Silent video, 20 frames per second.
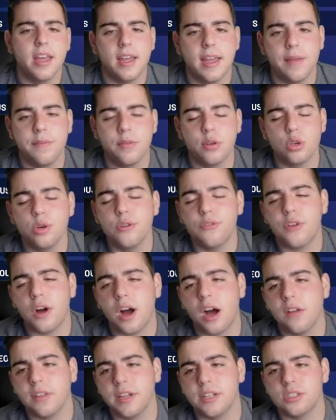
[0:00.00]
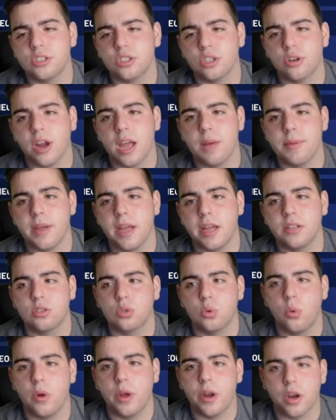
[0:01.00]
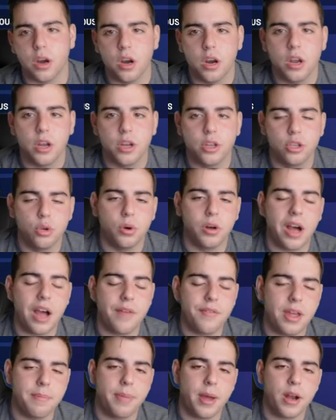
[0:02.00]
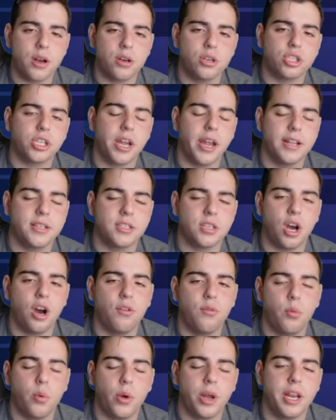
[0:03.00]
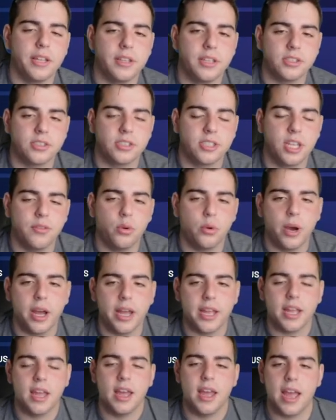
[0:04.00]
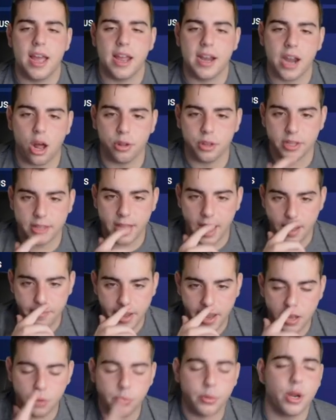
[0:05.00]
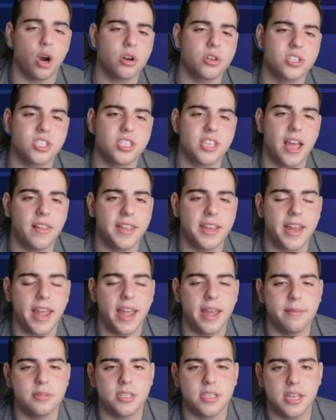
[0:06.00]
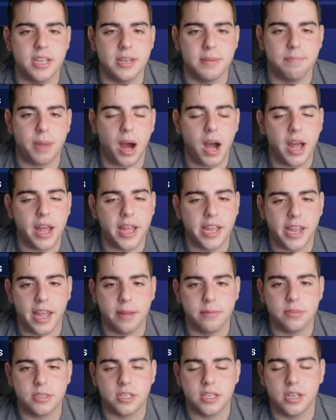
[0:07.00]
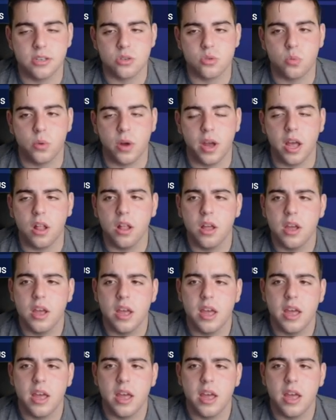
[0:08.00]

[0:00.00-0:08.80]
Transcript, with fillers: If you do follow the Instagram and Twitter, you will have a better chance of winning this giveaway. And not only that, man, we are selling MT, buying MT as well.